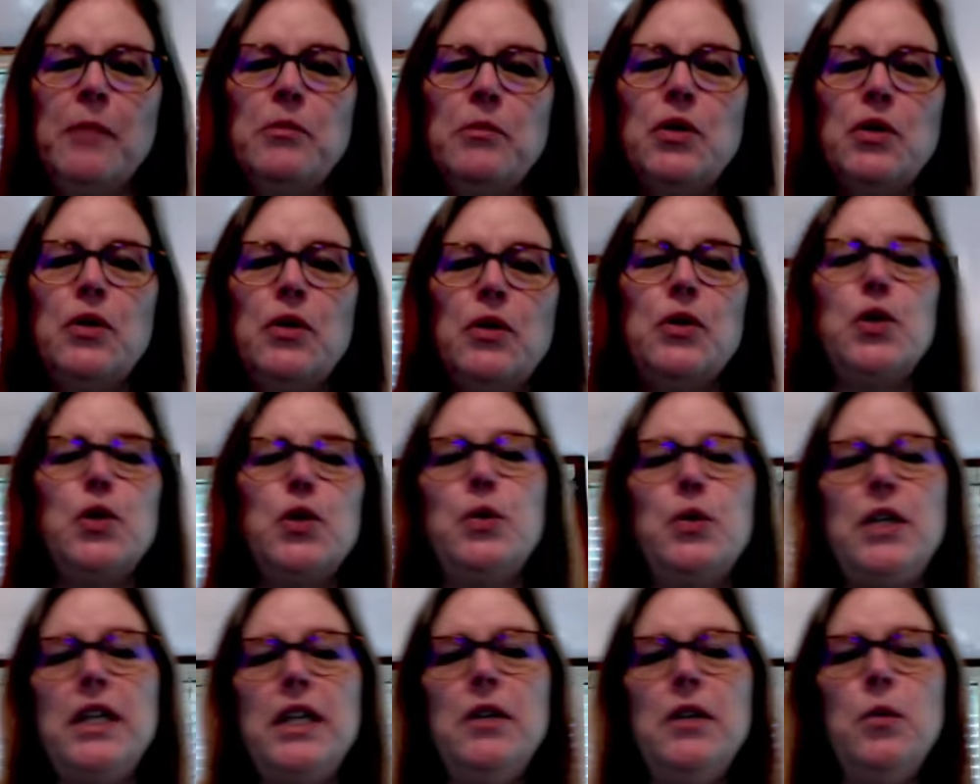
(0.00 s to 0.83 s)
to the
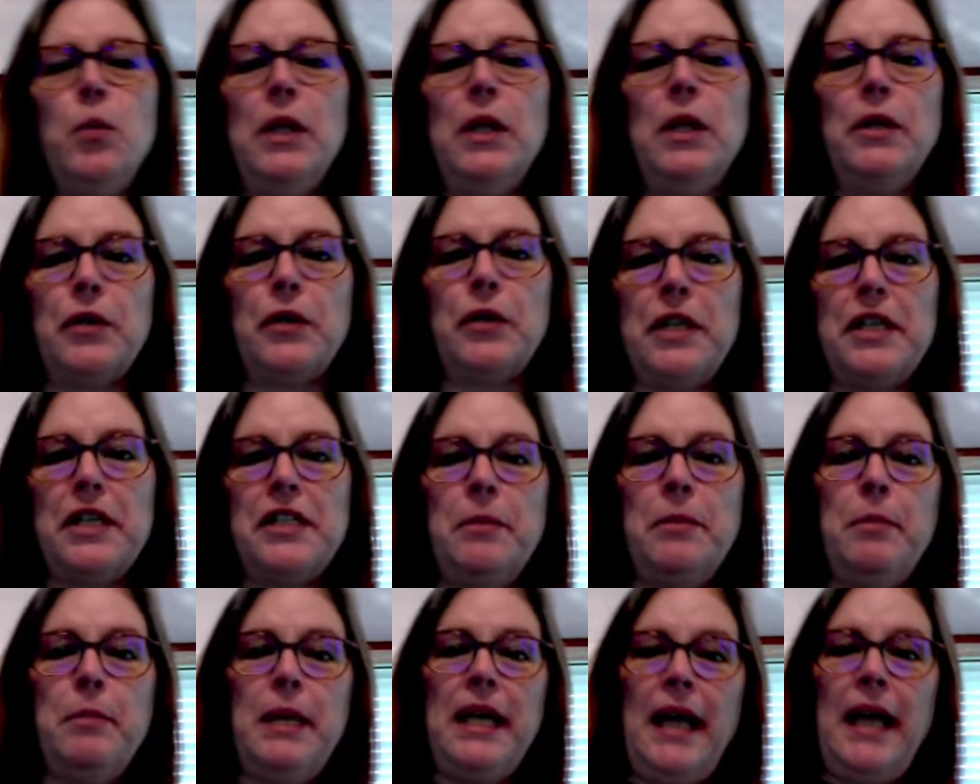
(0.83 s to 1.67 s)
Judean wilderness and
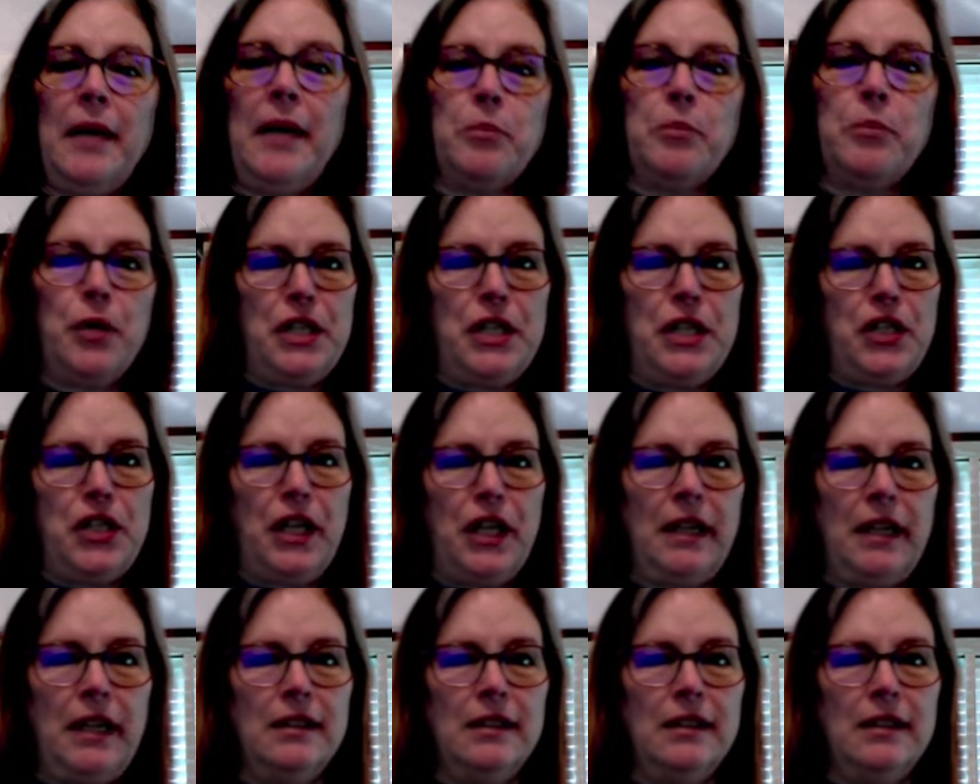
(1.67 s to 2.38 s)
began preaching.